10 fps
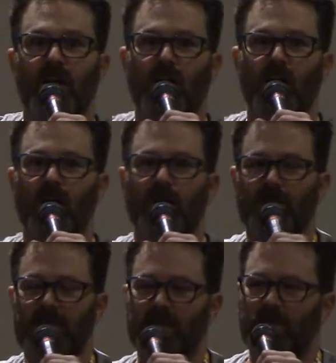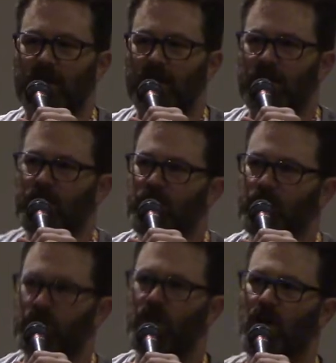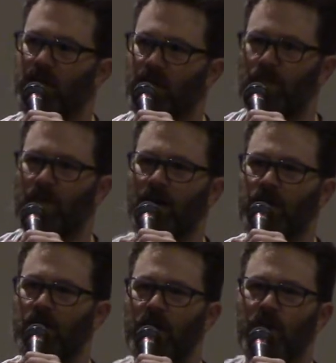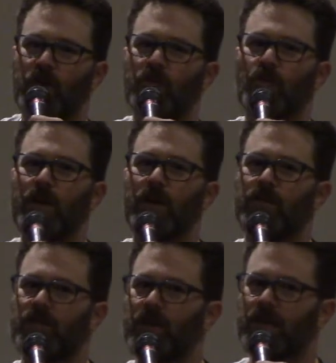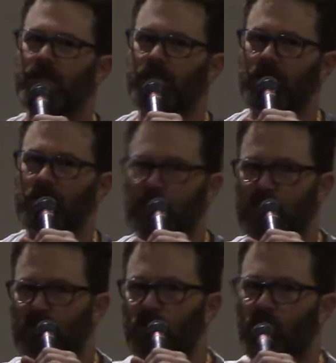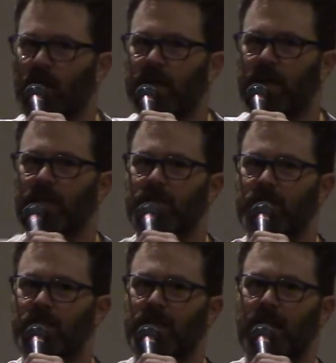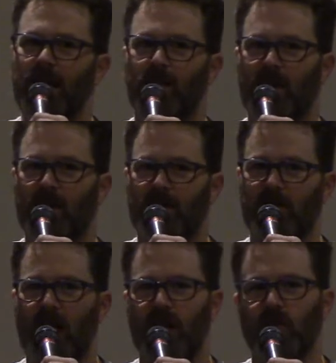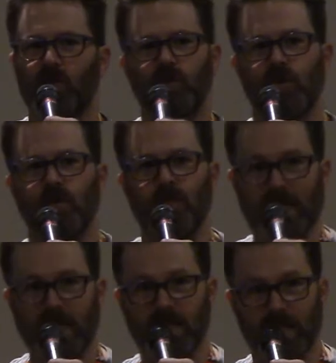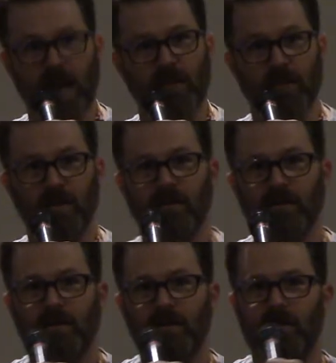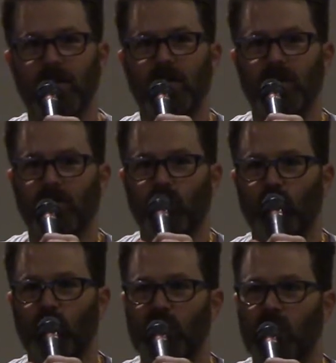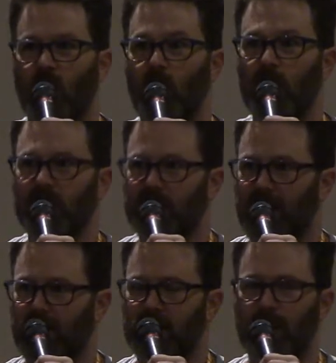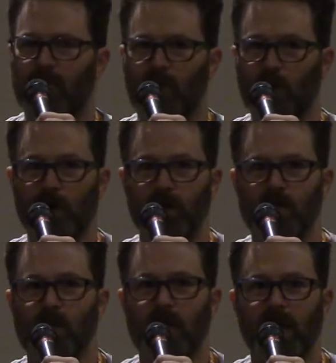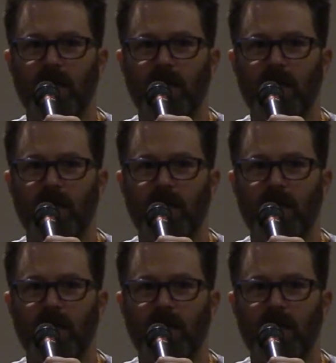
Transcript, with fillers: gone off the deep end because she was talking about, you know, the weird things that the people who are unhinged say about that you should be together. Oh, which oh, always sounds like murder to me.